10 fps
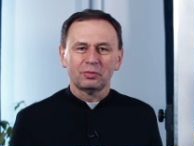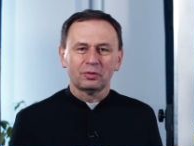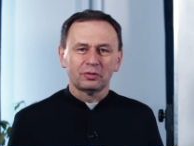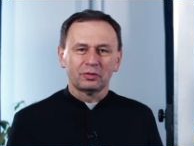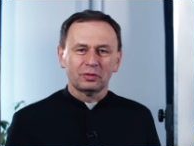
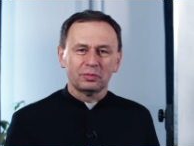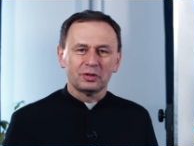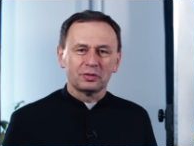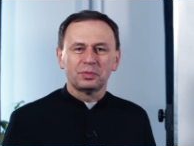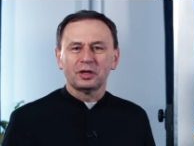było
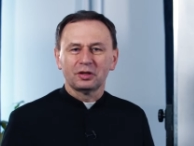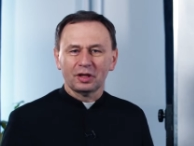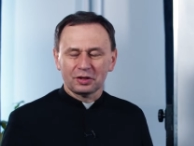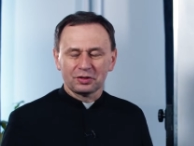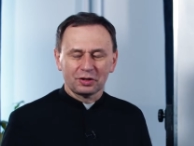zrobić
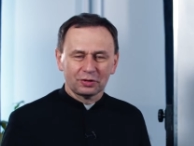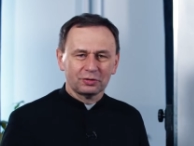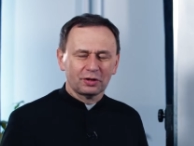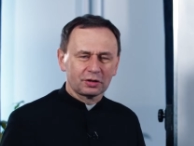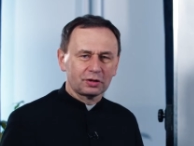piętnaście
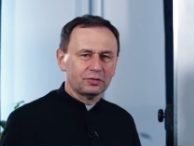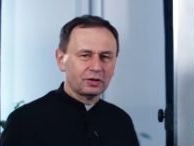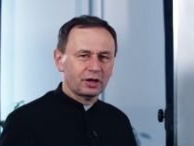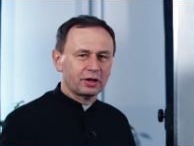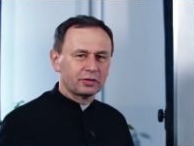
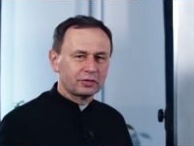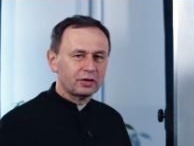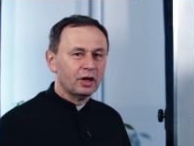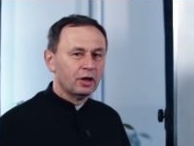dodatkowych lekcji.